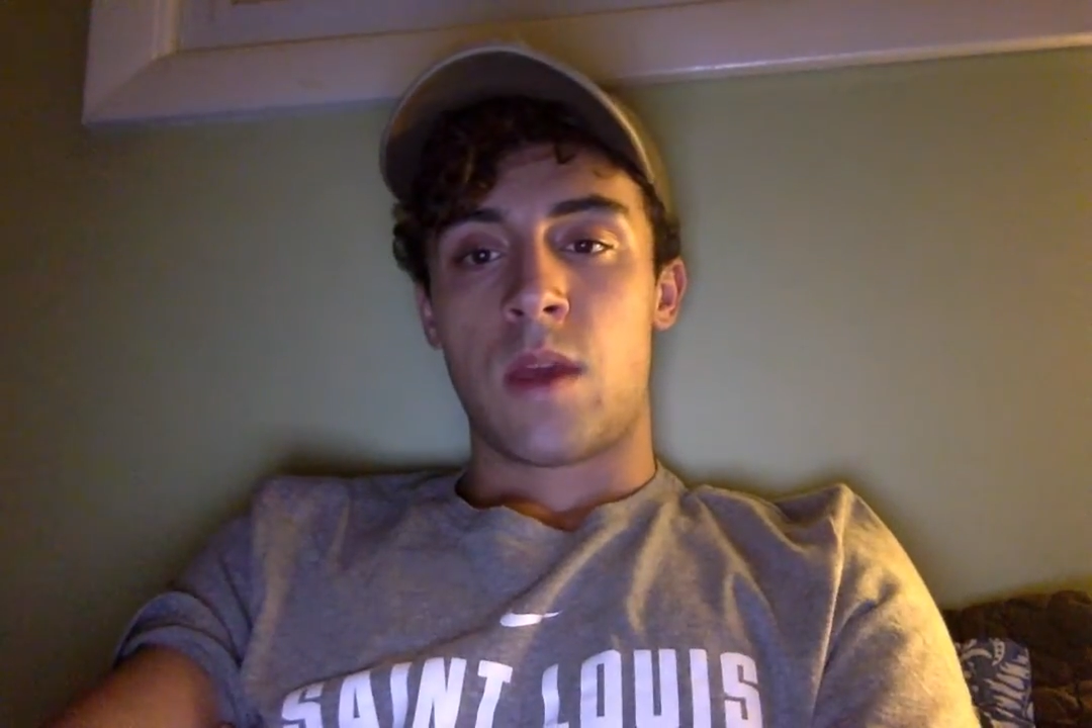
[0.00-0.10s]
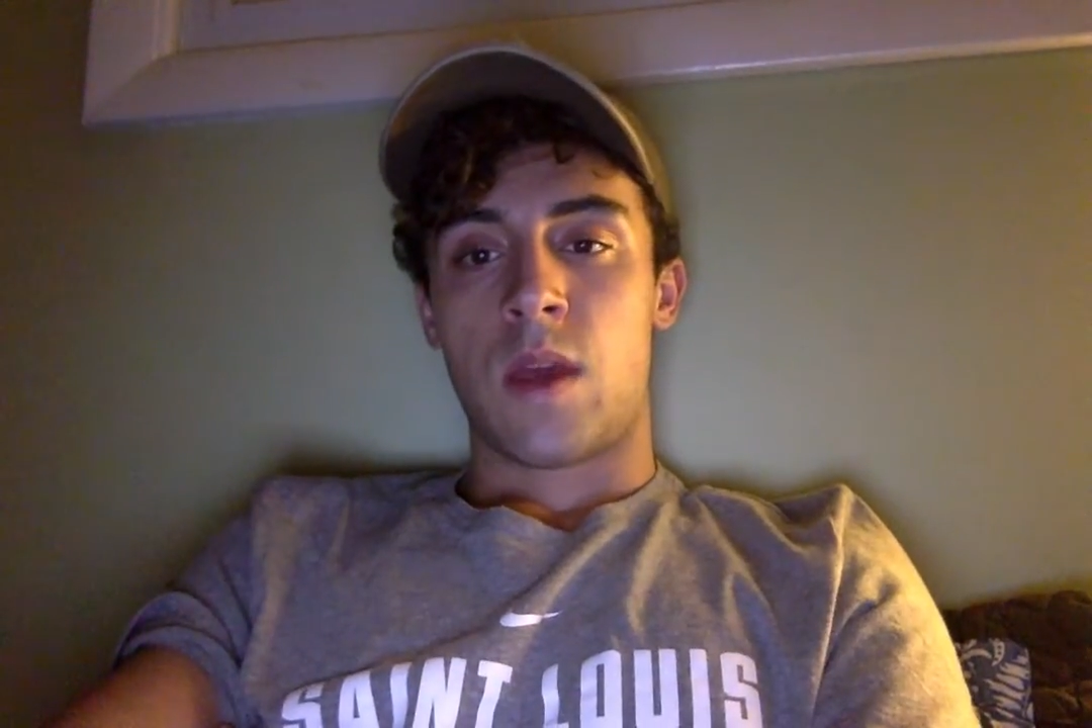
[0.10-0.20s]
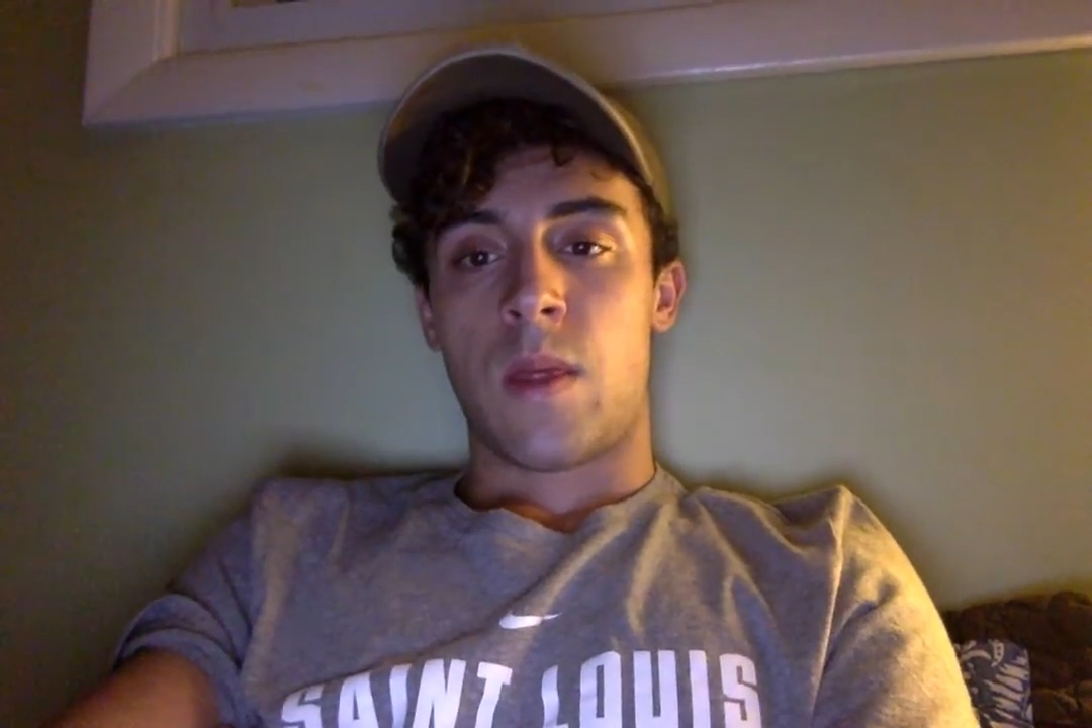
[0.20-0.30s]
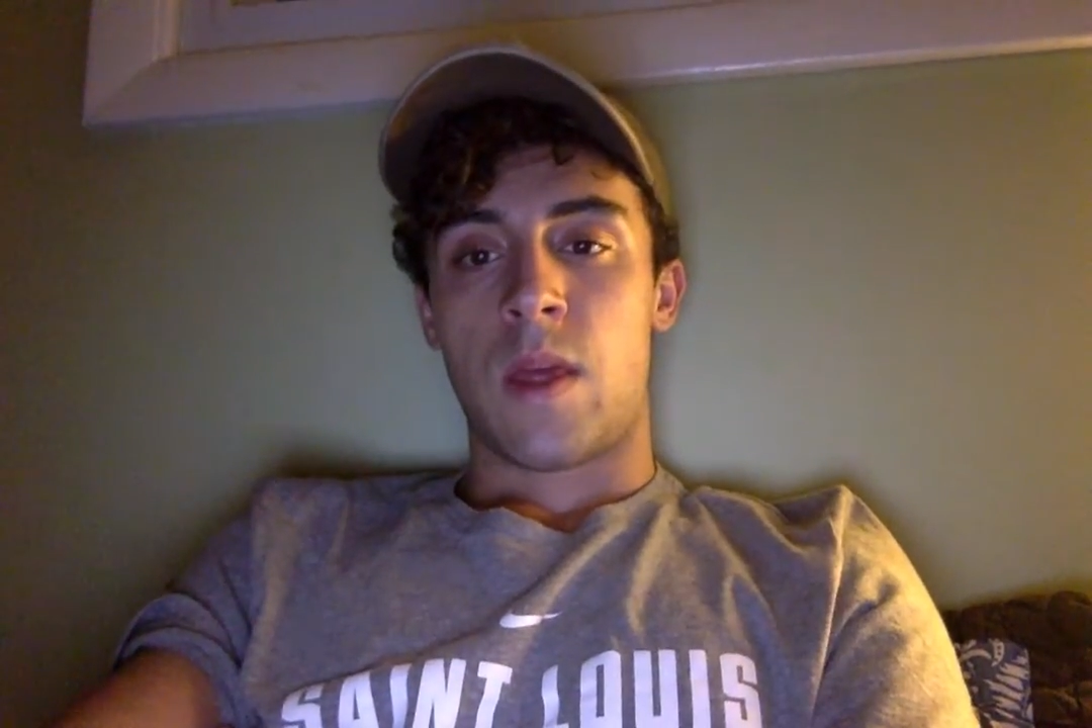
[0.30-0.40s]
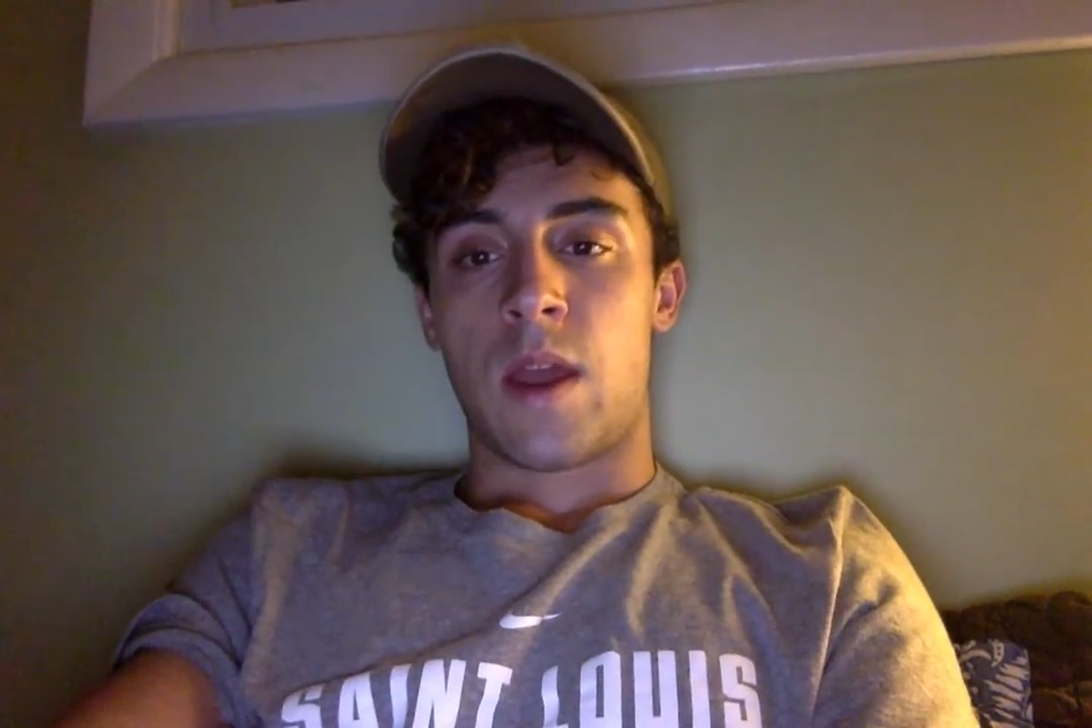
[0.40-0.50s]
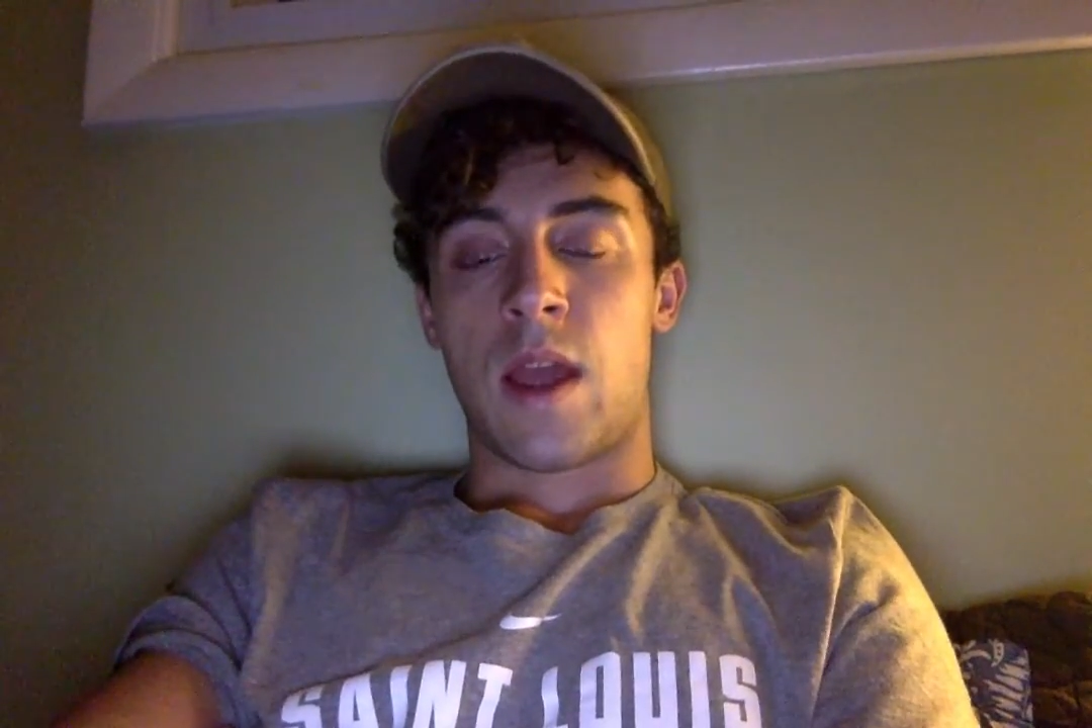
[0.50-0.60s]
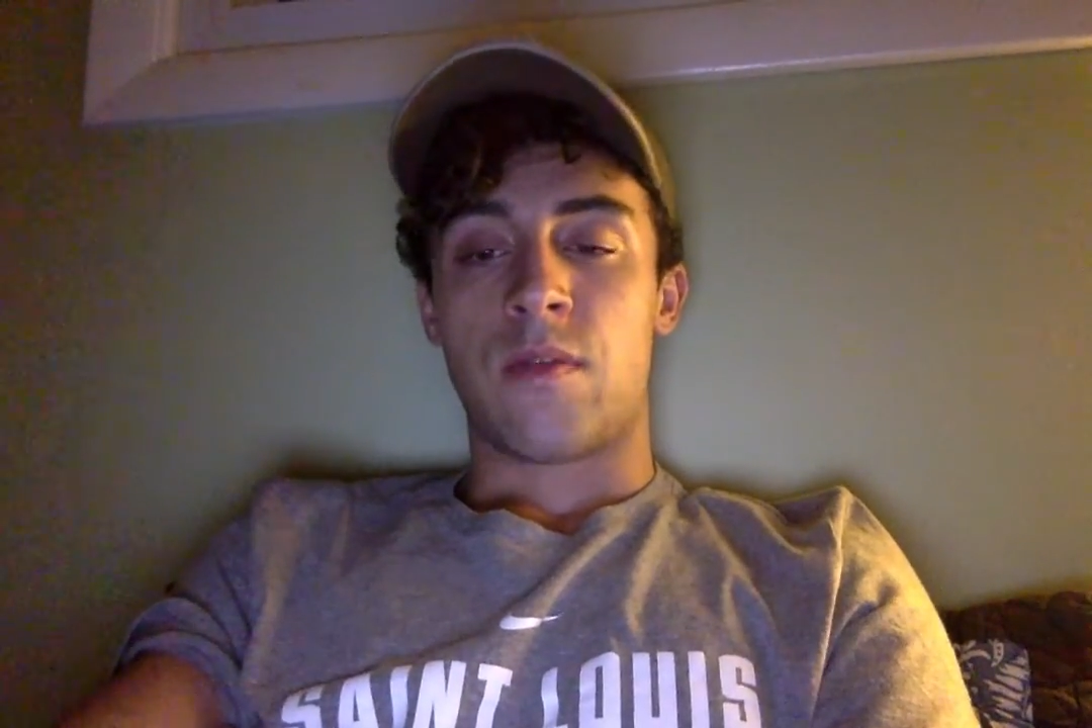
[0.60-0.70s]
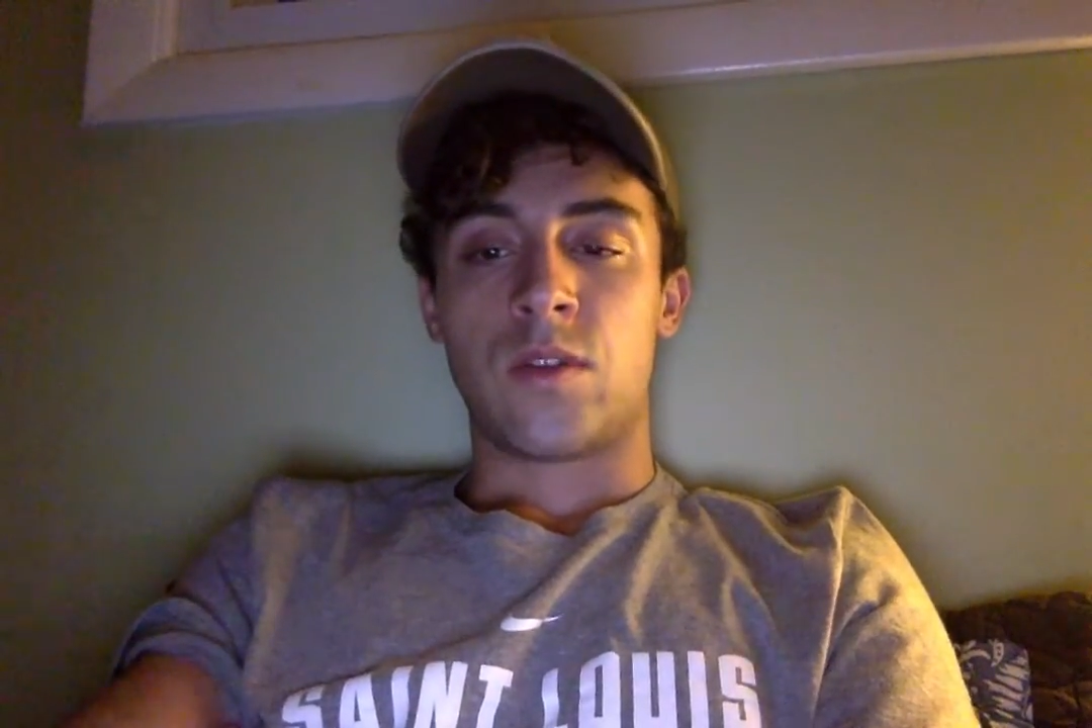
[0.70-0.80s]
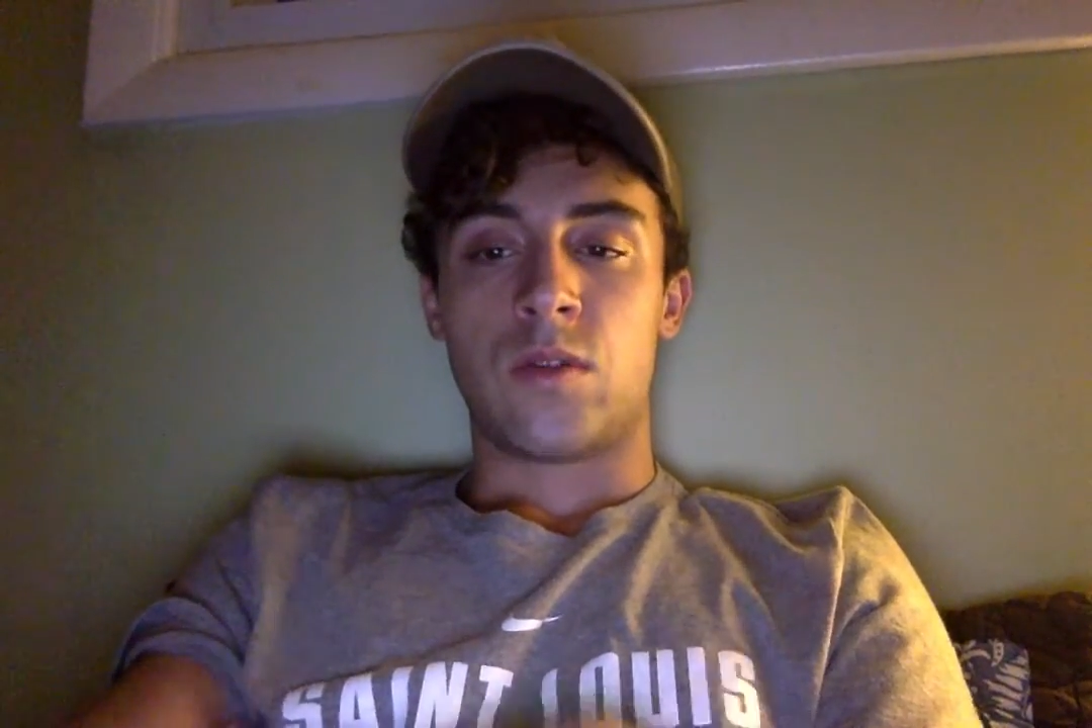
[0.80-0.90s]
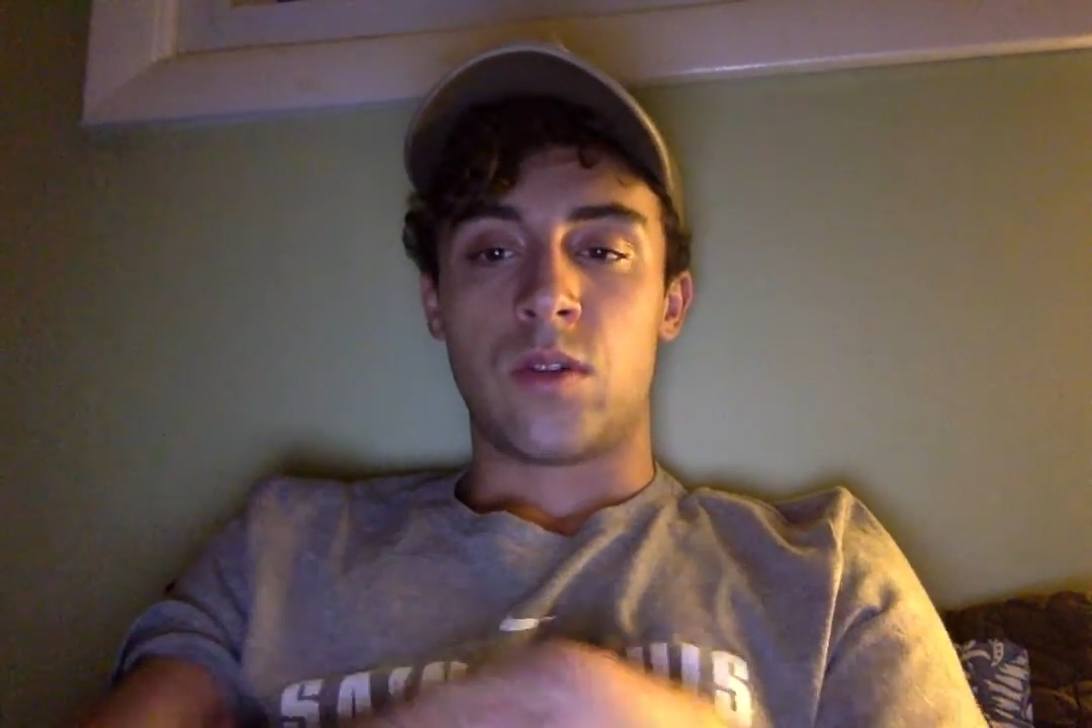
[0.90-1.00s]
and then have
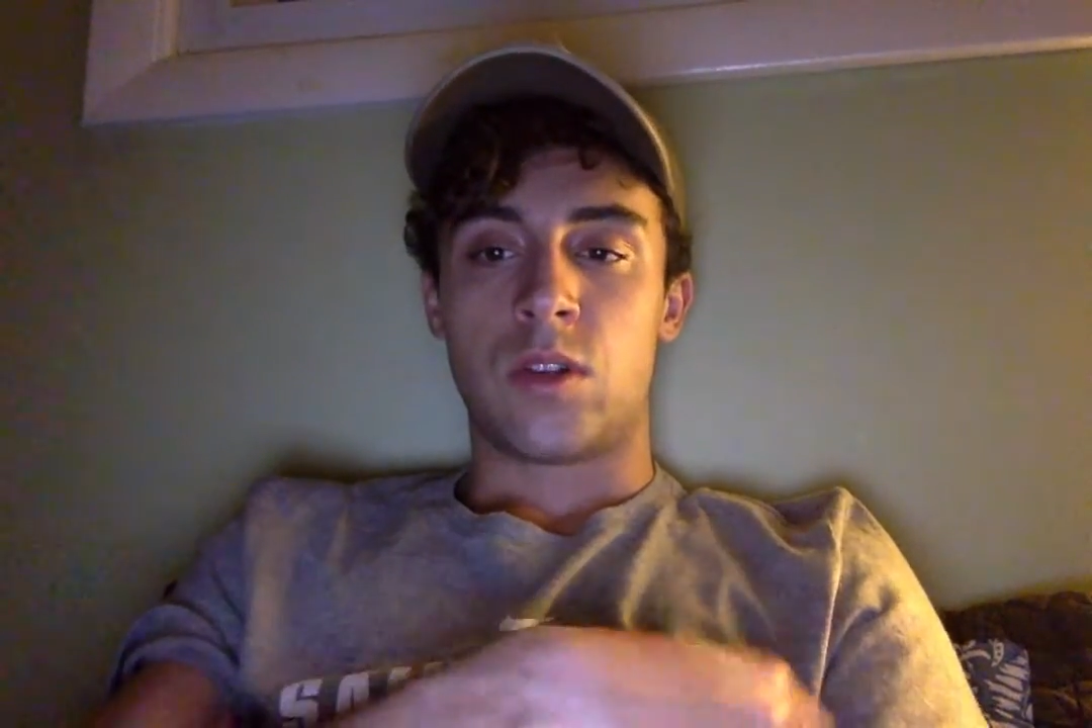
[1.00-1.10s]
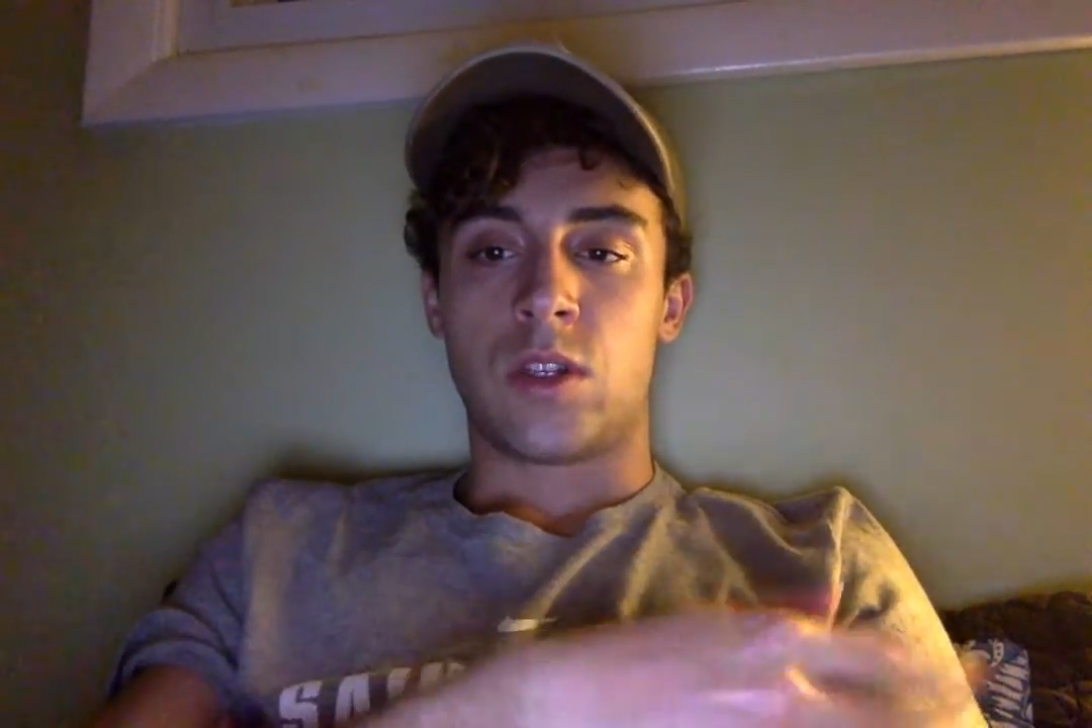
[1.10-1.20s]
the students